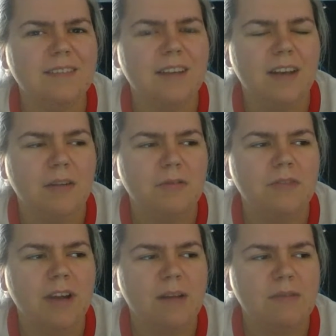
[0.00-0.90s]
enough,
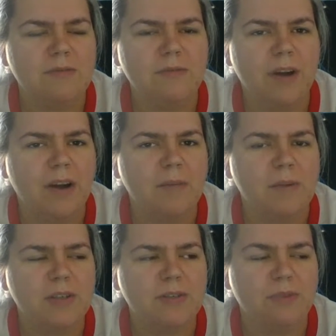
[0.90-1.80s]
and I was very
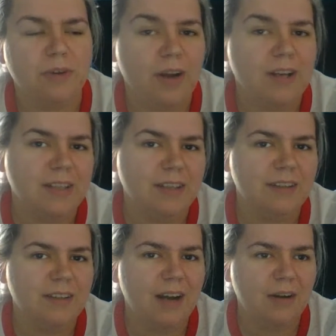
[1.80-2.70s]
much regretting
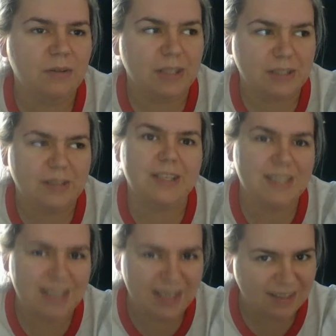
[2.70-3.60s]
how little I
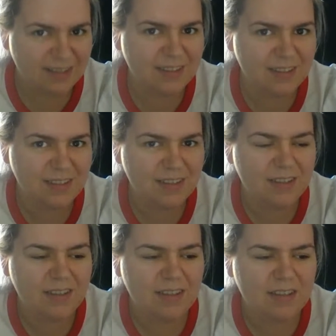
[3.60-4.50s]
said it
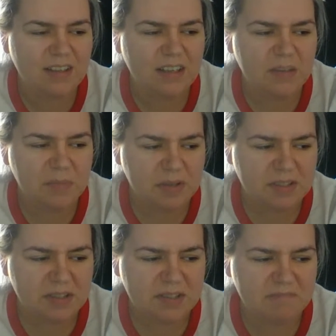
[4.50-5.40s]
in
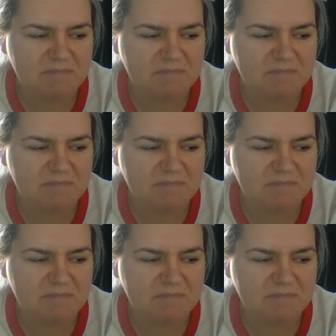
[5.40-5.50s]
person.